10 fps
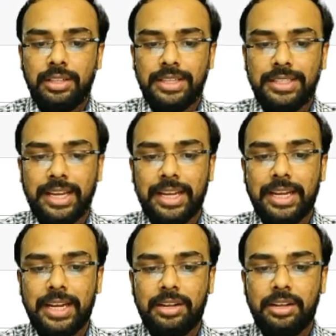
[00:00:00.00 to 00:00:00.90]
The
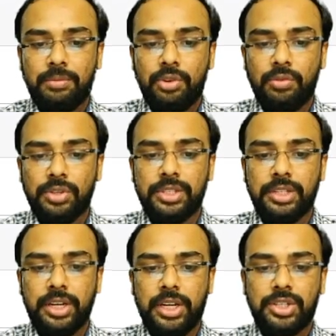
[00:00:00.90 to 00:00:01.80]
second attribute was
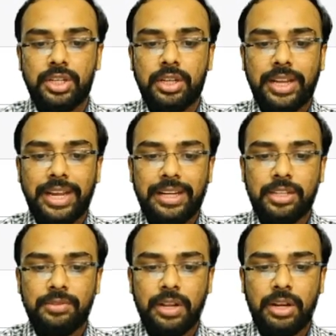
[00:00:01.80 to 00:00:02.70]
direction and
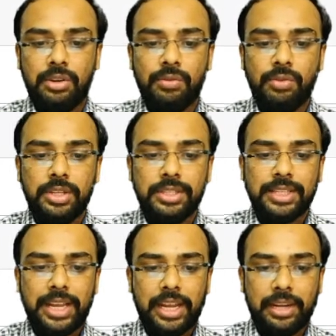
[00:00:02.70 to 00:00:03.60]
its value
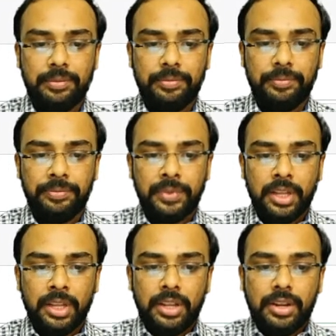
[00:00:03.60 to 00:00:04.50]
was N.
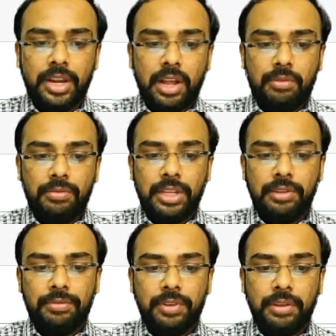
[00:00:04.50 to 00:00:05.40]
Now
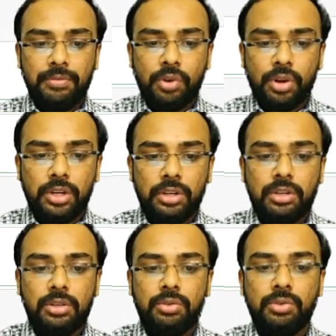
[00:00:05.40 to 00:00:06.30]
if we want
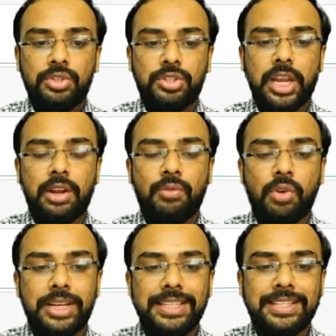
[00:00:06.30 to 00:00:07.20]
to check
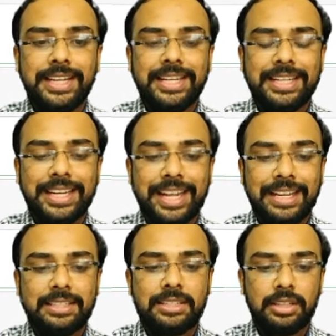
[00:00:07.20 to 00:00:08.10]
what is the
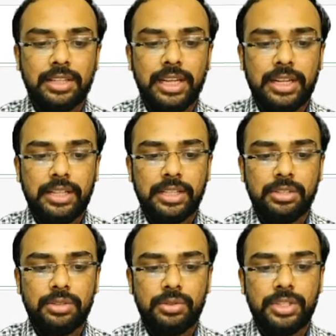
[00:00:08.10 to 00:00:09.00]
text that is
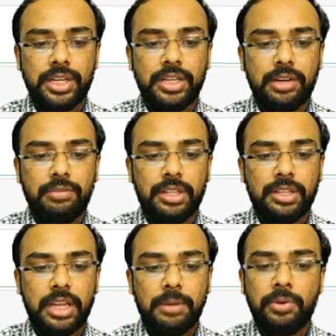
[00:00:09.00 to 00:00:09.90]
associated
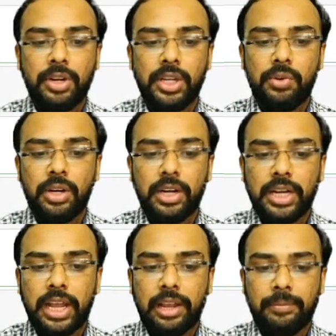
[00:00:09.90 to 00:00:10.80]
with that particular
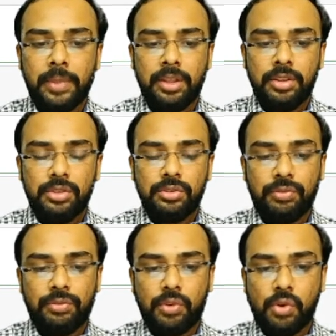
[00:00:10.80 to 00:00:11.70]
tag, so
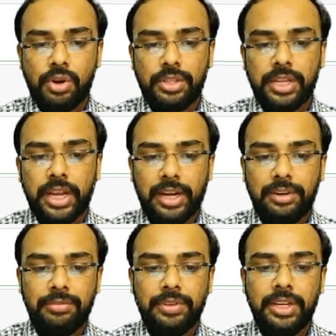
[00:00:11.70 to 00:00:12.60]
for
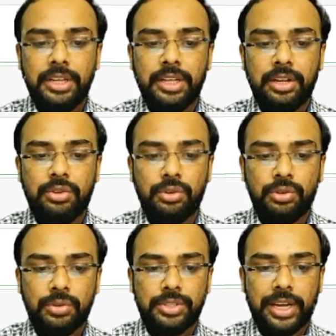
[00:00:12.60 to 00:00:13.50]
that we need to
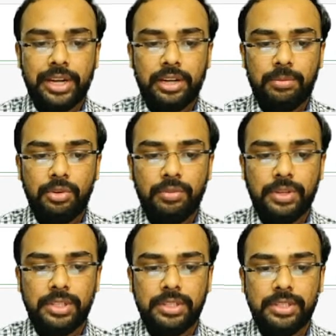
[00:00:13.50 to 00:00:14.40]
use the attribute
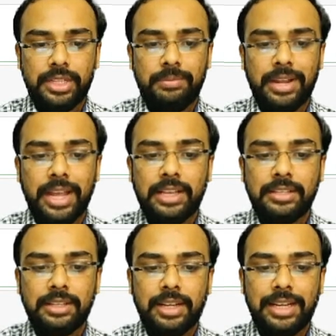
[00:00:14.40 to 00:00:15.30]
which is named
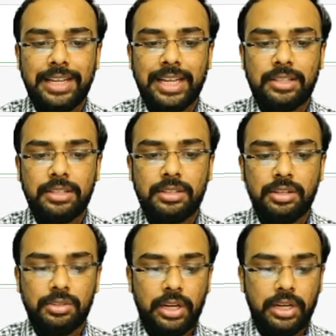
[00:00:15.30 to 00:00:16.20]
as text.
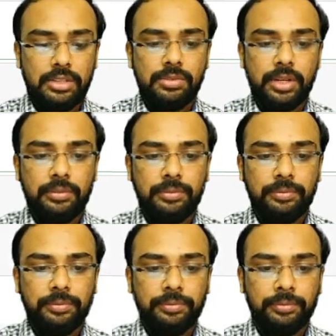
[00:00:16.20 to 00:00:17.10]
So let us run.
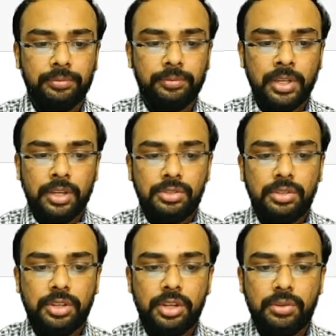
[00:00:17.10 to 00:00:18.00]

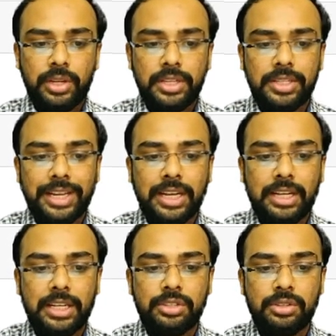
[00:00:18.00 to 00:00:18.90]
So here you can see
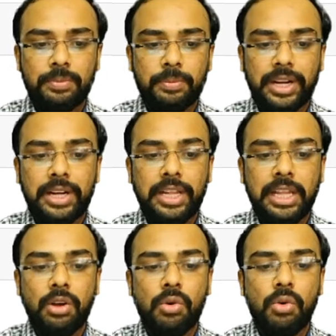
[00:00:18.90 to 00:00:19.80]
it is
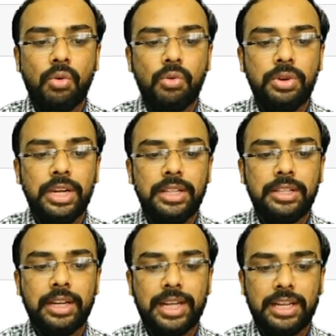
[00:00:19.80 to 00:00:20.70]
printing only
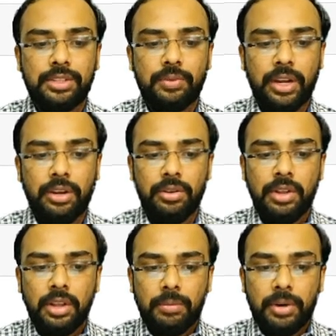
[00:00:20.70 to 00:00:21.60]
the text value,
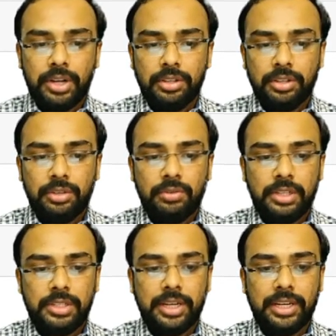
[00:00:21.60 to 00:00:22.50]
but here you
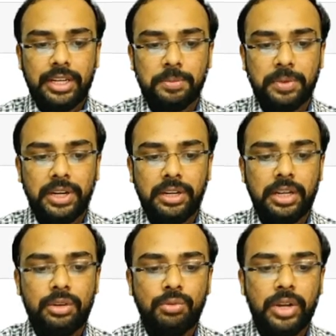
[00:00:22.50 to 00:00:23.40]
will see it has
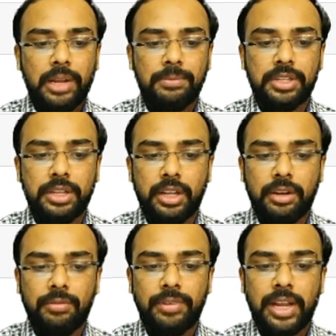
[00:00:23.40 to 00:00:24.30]
printed 2 times
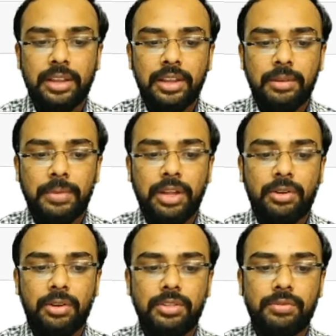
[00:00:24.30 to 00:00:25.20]
none. Why?
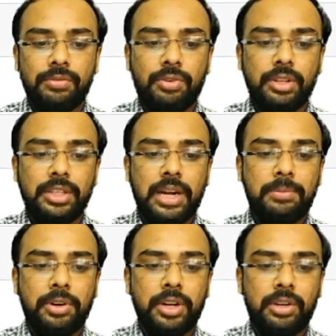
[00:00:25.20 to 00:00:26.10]
Because for
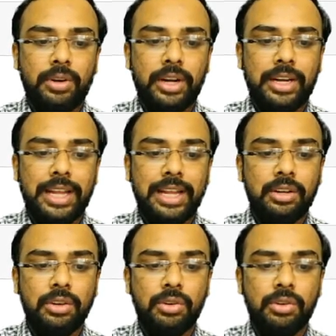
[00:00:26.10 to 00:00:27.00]
that particular
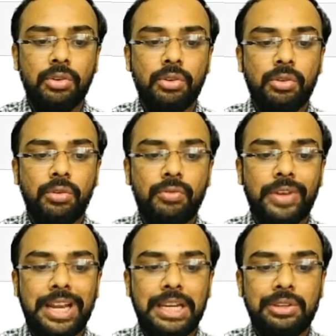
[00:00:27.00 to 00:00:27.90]
tag no
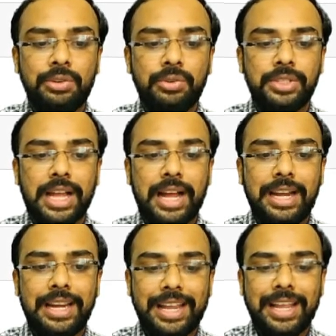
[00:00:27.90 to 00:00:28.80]
values
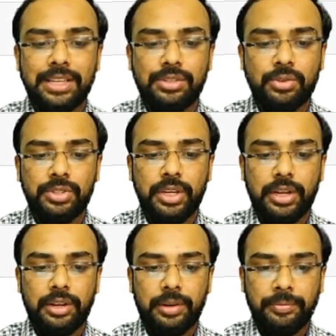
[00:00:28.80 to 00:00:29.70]
are
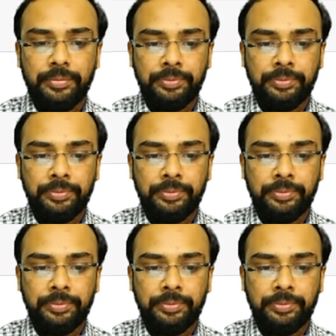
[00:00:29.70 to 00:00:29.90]
associated.